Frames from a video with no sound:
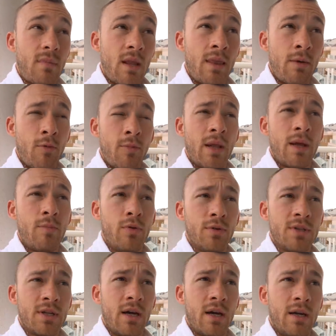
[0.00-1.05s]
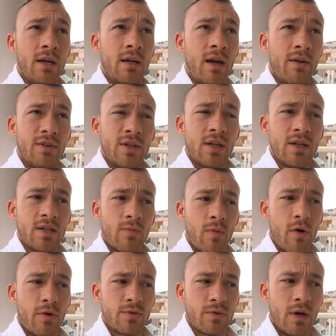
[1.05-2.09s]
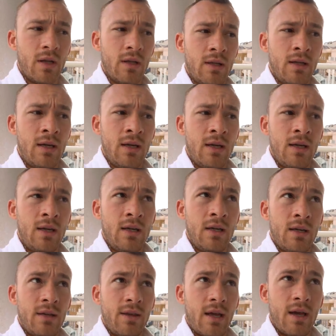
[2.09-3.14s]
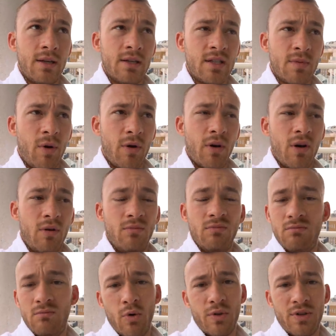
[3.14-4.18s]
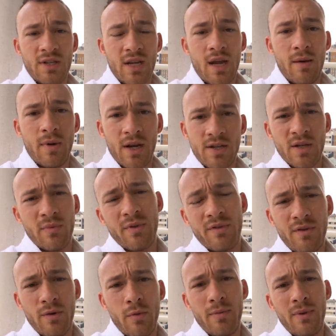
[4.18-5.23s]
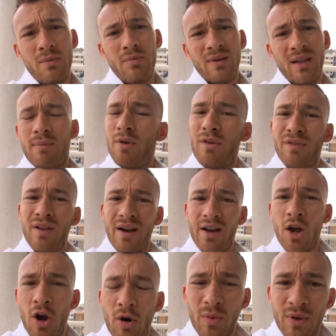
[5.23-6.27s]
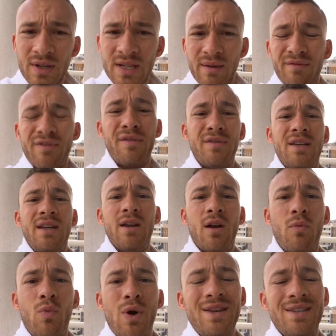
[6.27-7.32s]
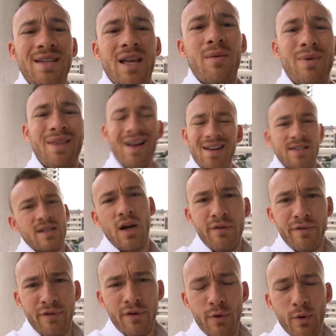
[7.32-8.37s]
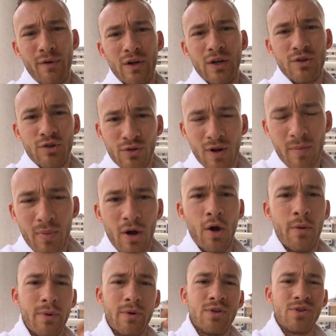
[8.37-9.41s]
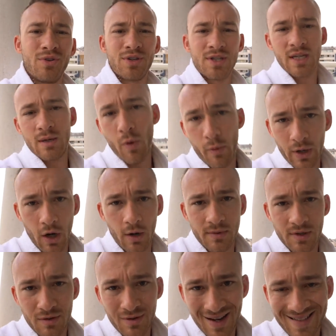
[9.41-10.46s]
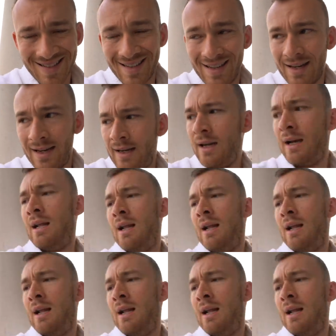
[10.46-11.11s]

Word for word: Then we're playing pool tonight, having dinner somewhere as well. Then tomorrow, more of the same, catching up with a few more people, and we're flying home on the 7:15 on Wednesday. But that is an overview of our trip. I hope you enjoyed seeing what we got up to yesterday.